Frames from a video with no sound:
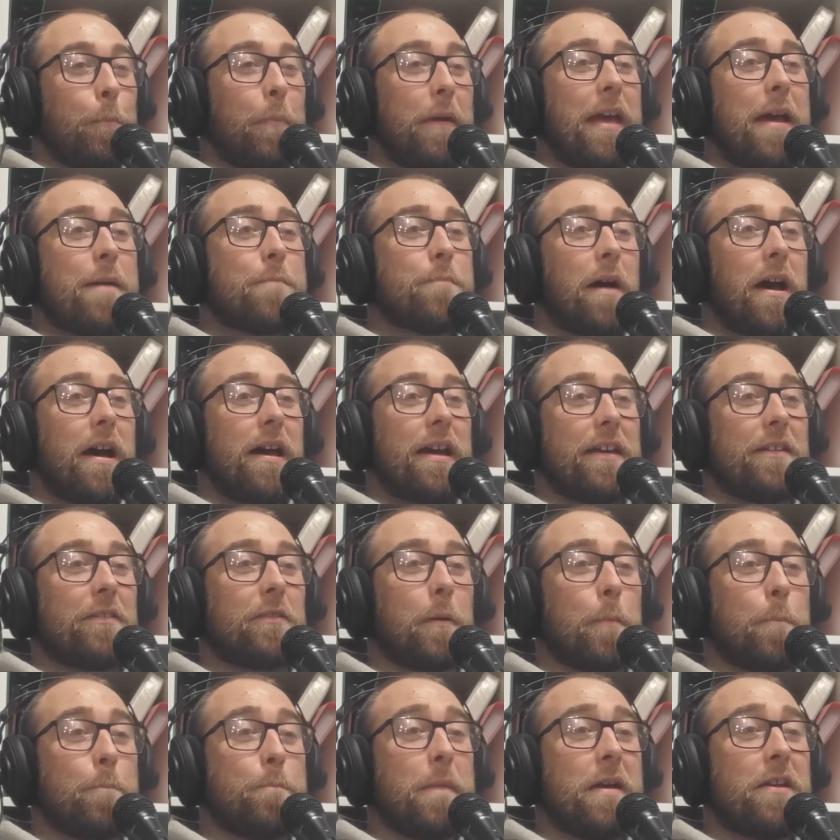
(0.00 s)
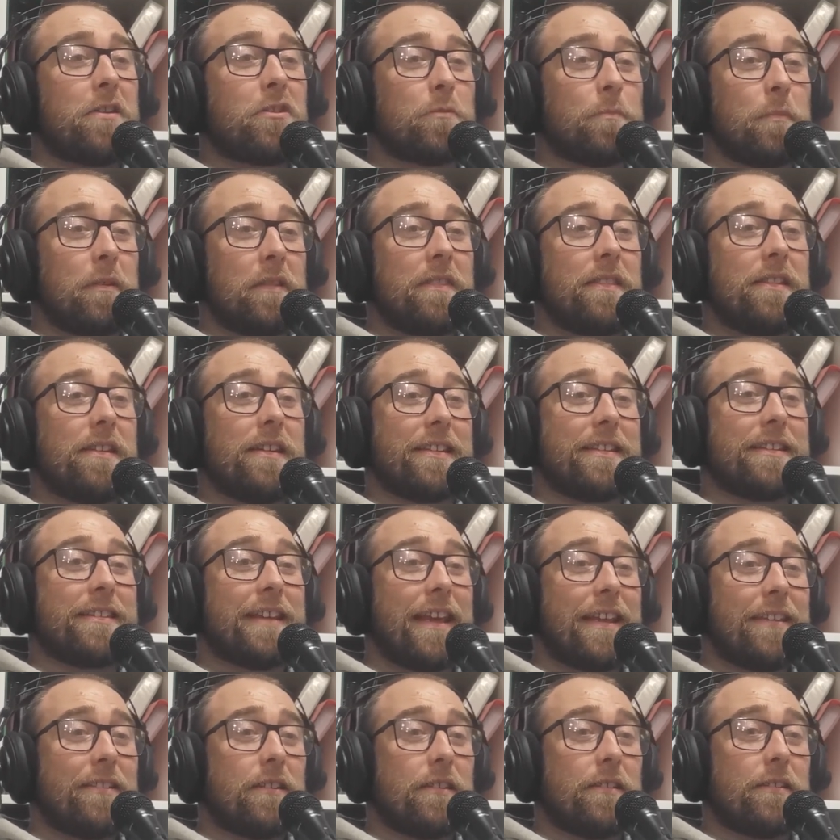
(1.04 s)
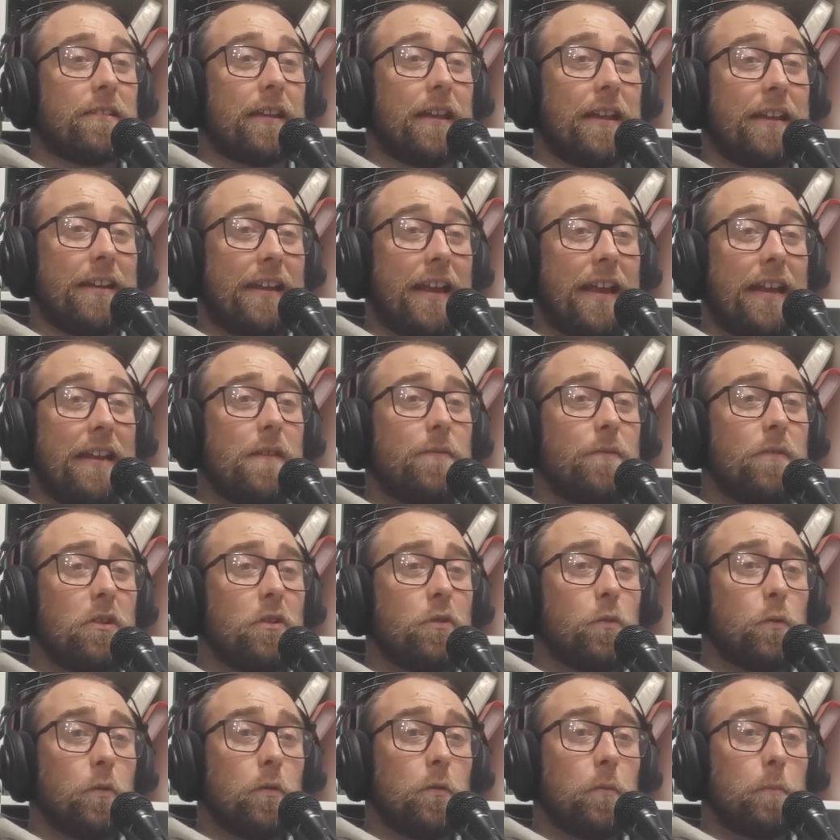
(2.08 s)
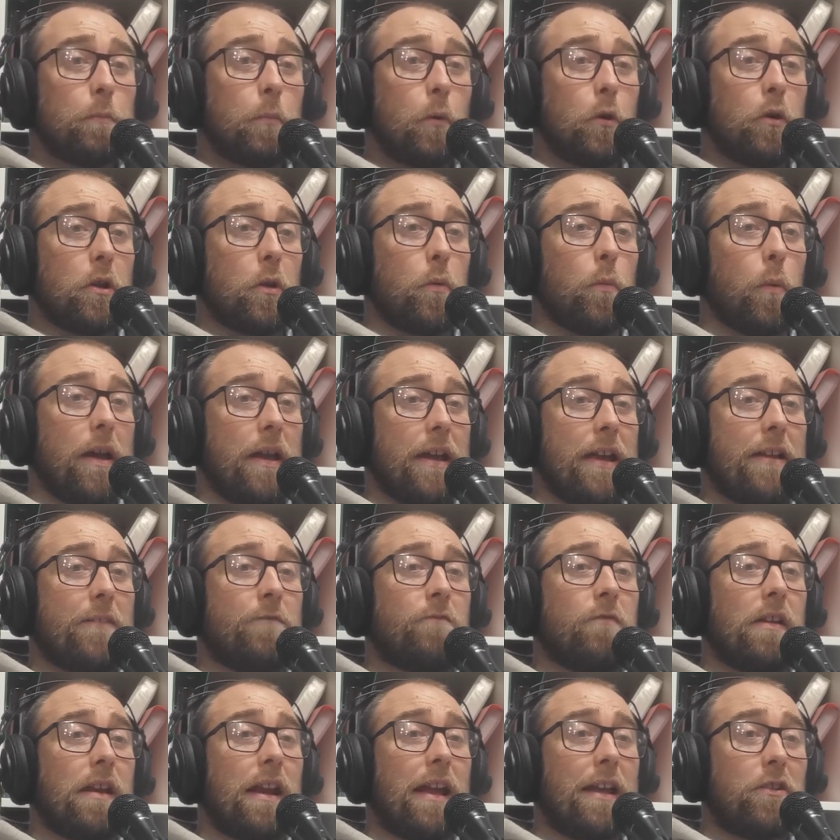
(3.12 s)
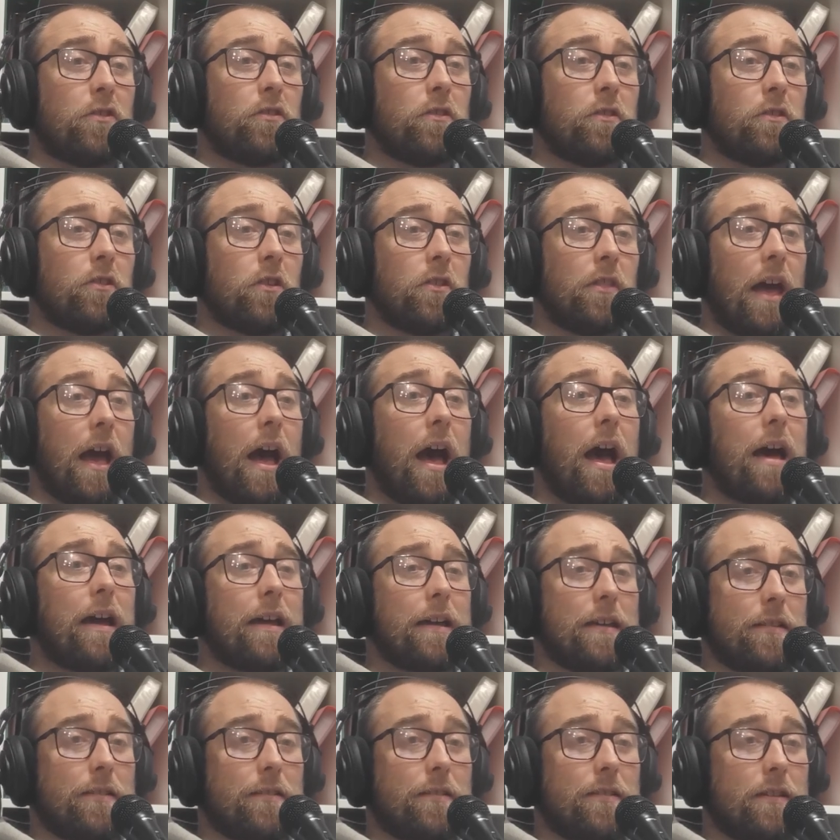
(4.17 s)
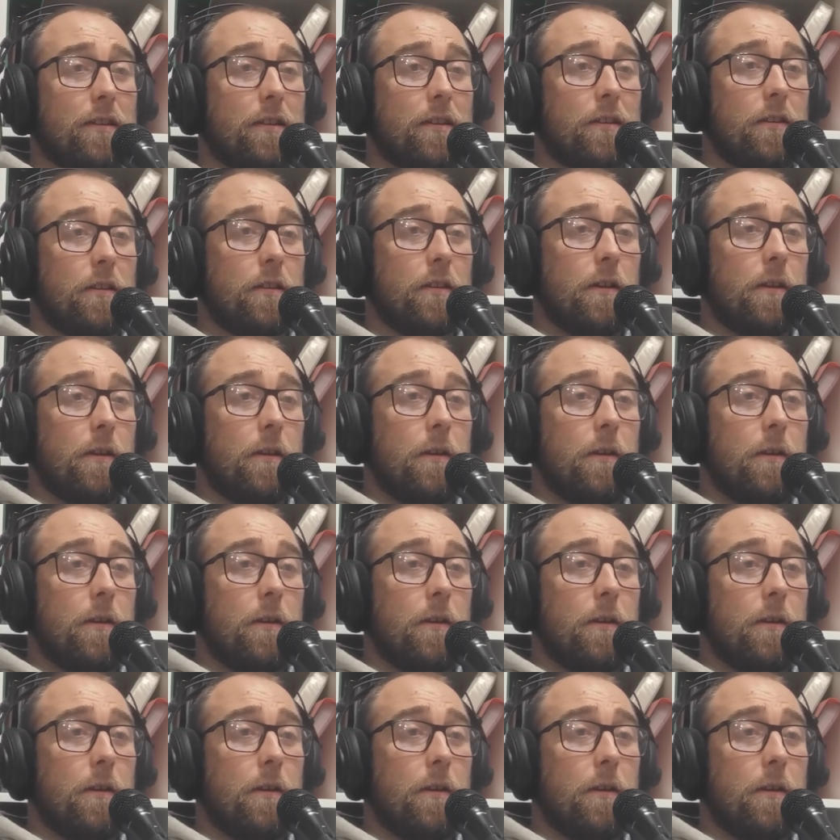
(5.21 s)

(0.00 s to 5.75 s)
Now, BMI is a measurement that assesses an individual's body weight in relation to their height.